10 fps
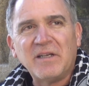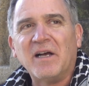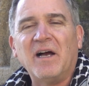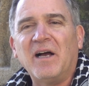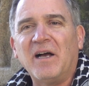
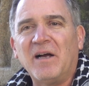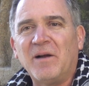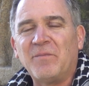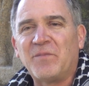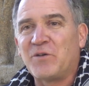
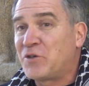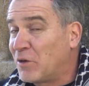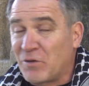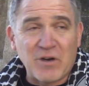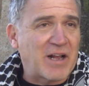Their
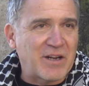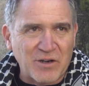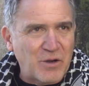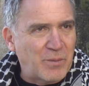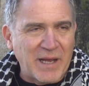children are not going
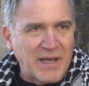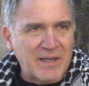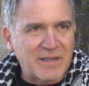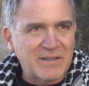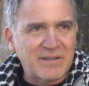to go back.
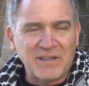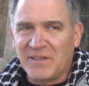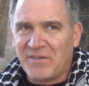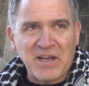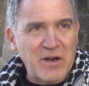They
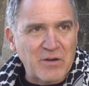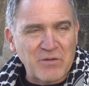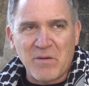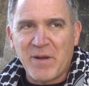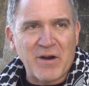live here,
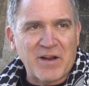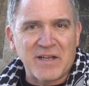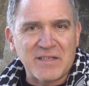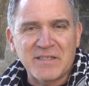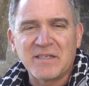they're
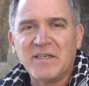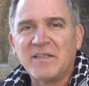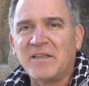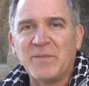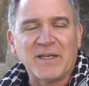Americans,
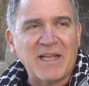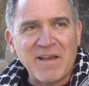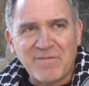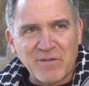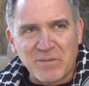they made a
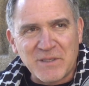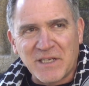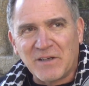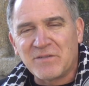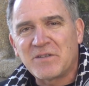life for
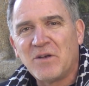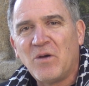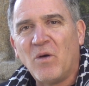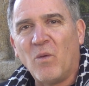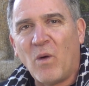themselves.
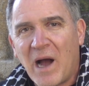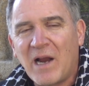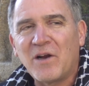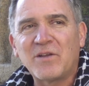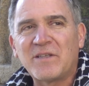
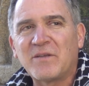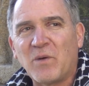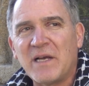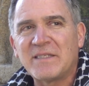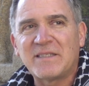Why
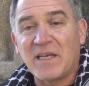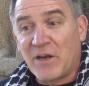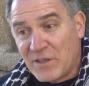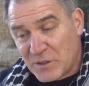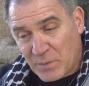
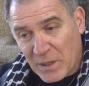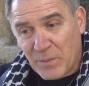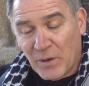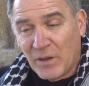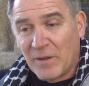are these
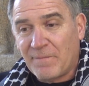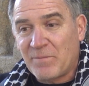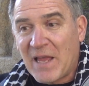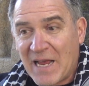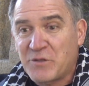people,
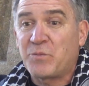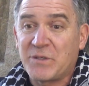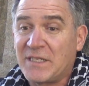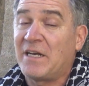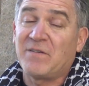as
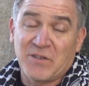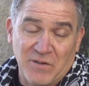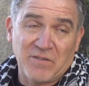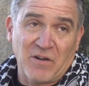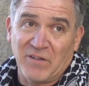representatives
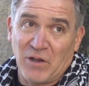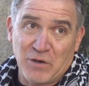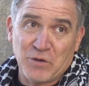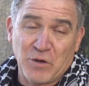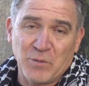of a
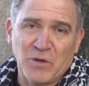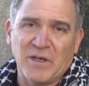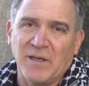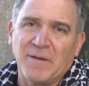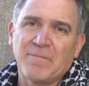larger
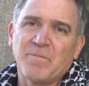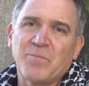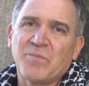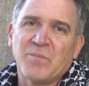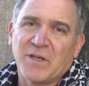community,
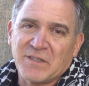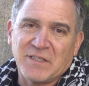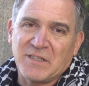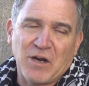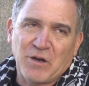because
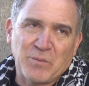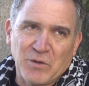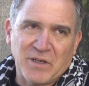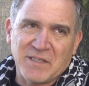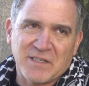the entire
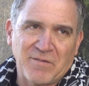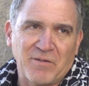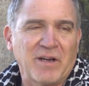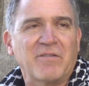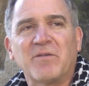community is
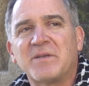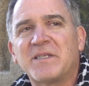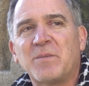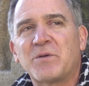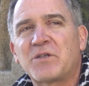suffering from the
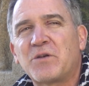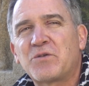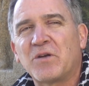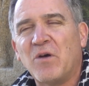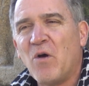same
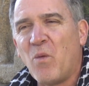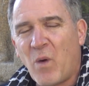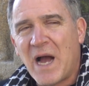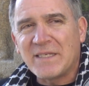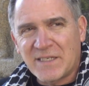persecution,
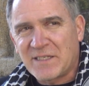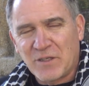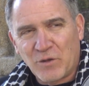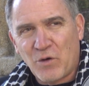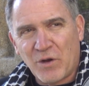why is this
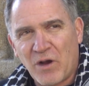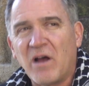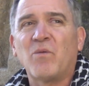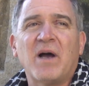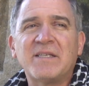still going
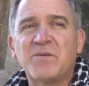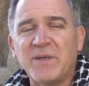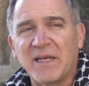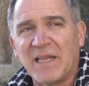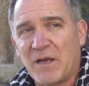on? Why is it
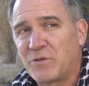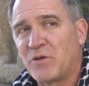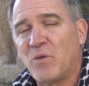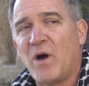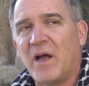being allowed to
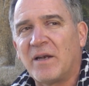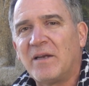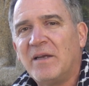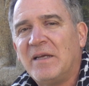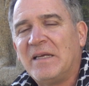go on
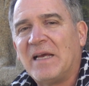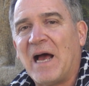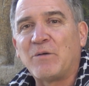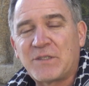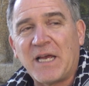
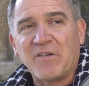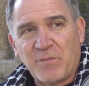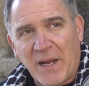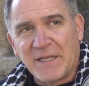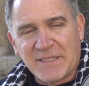outside
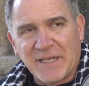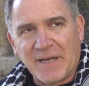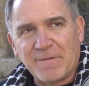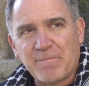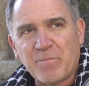of
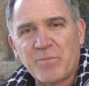Palestine?